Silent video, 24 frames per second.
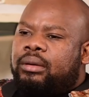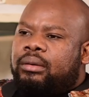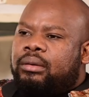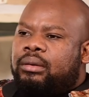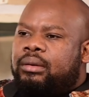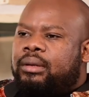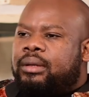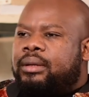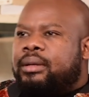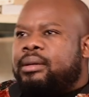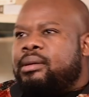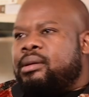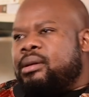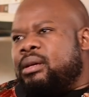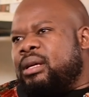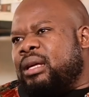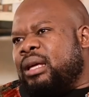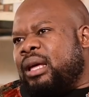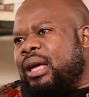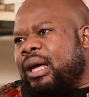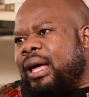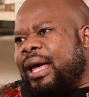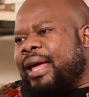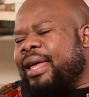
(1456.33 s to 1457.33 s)

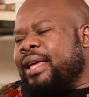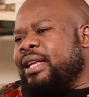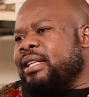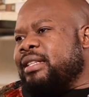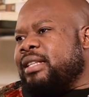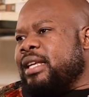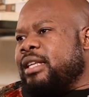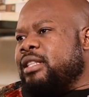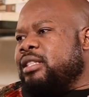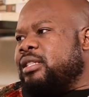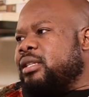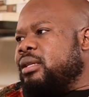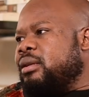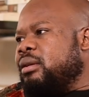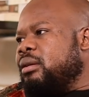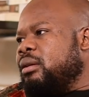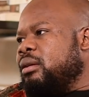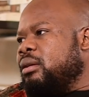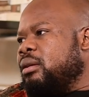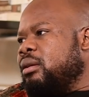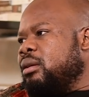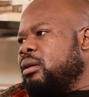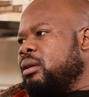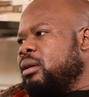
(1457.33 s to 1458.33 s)
I or are you in a
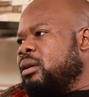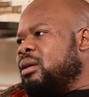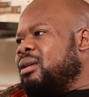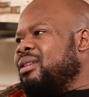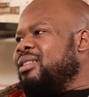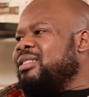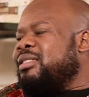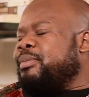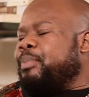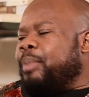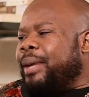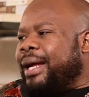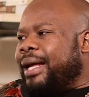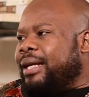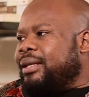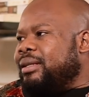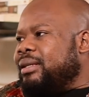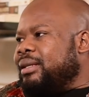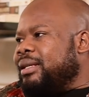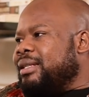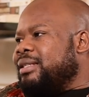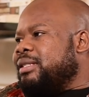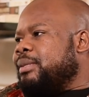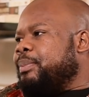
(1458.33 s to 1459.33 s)
blend? It's
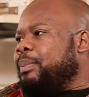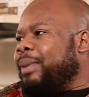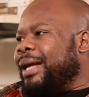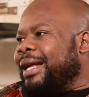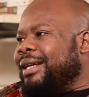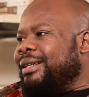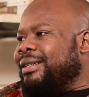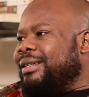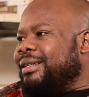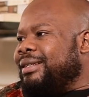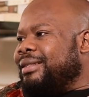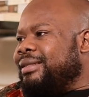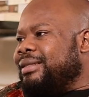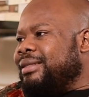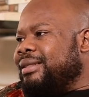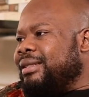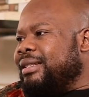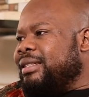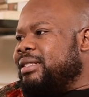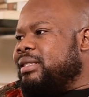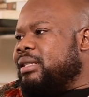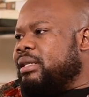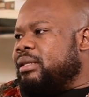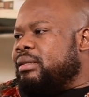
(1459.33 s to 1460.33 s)
blended. It's okay. blended.
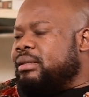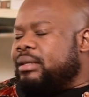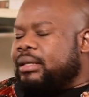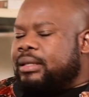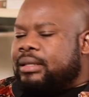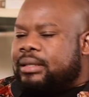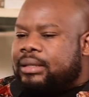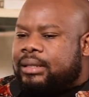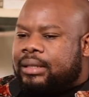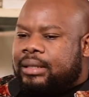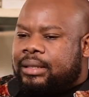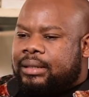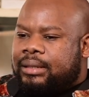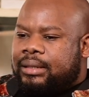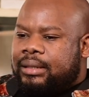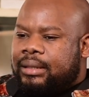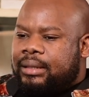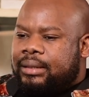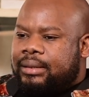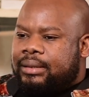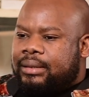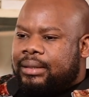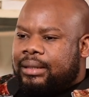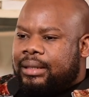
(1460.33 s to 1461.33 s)
Yeah, it's, yeah. It's, it's,
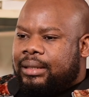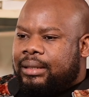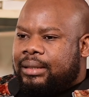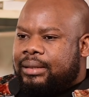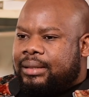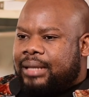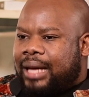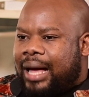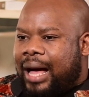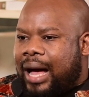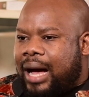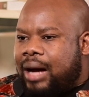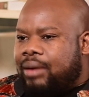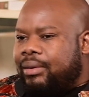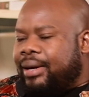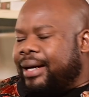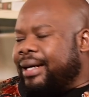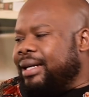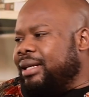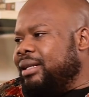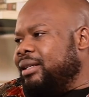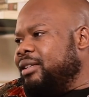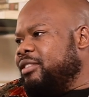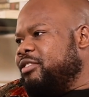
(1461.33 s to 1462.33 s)
it's it's how
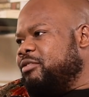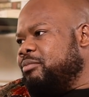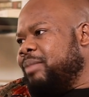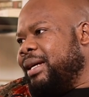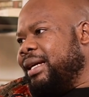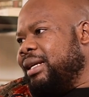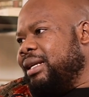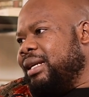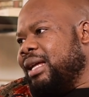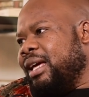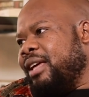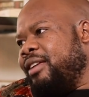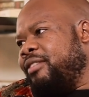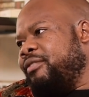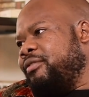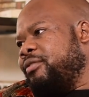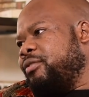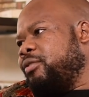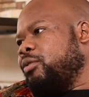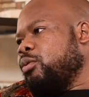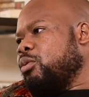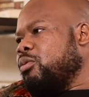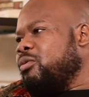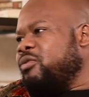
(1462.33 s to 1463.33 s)
I live my life
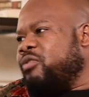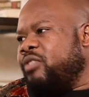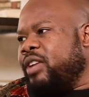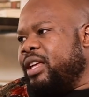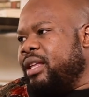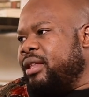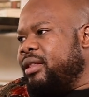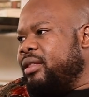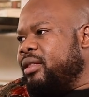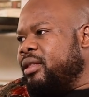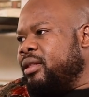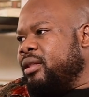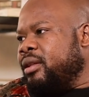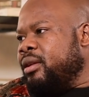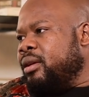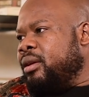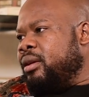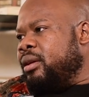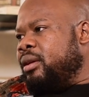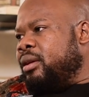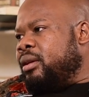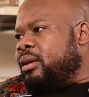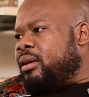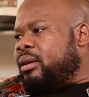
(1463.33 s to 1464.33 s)
mm -hmm. faith. Mm
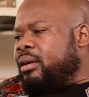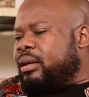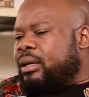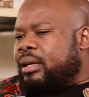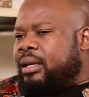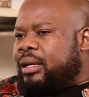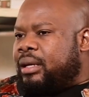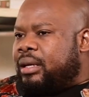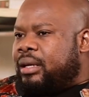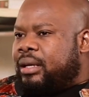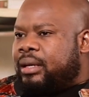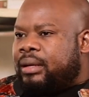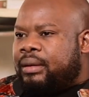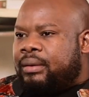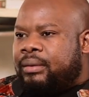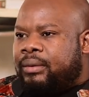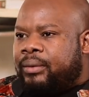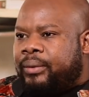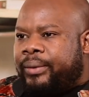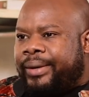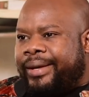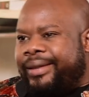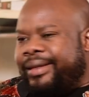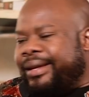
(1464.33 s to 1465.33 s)
-hmm.
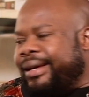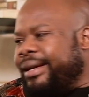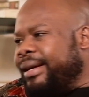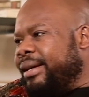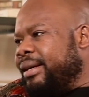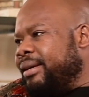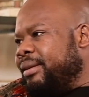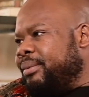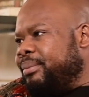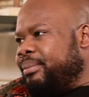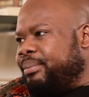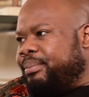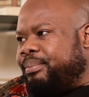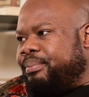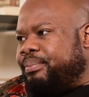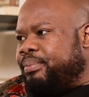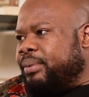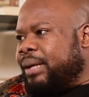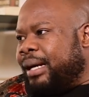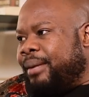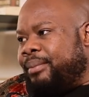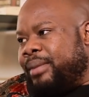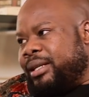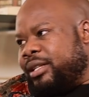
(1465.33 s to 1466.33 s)
uh, whether
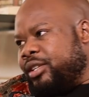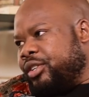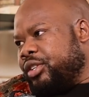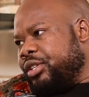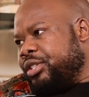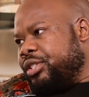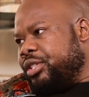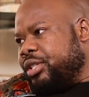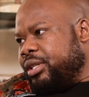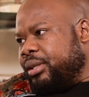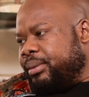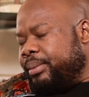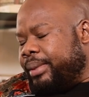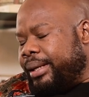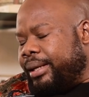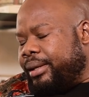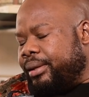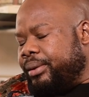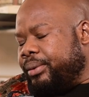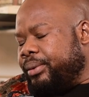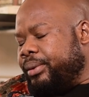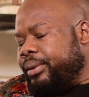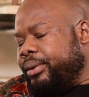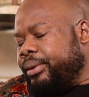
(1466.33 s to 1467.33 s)
I'm a Christian, by mm -hmm.
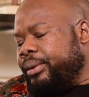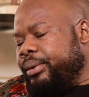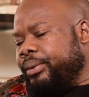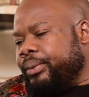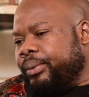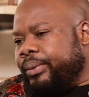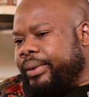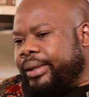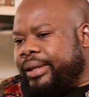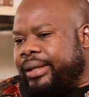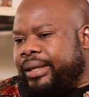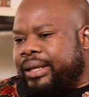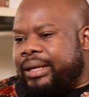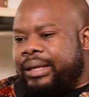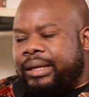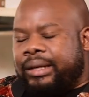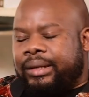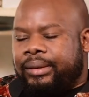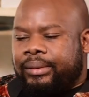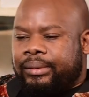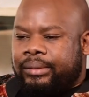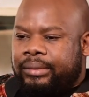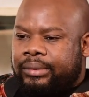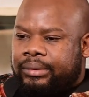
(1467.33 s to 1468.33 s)
the way, mm-hmm. whether
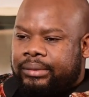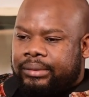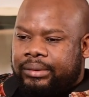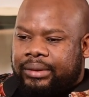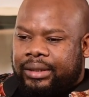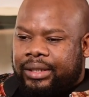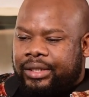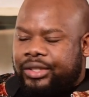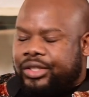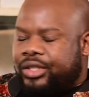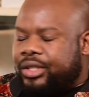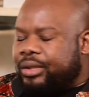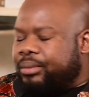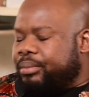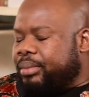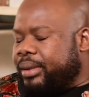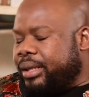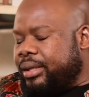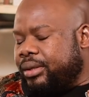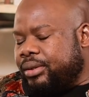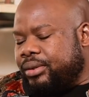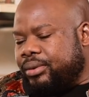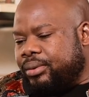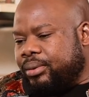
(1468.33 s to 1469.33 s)
okay. Christian
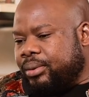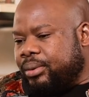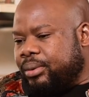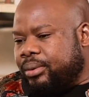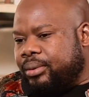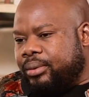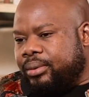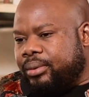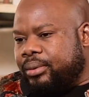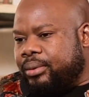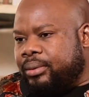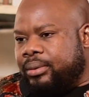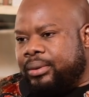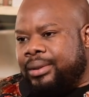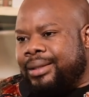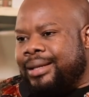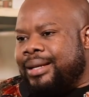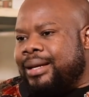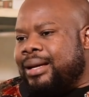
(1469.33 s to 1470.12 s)
based or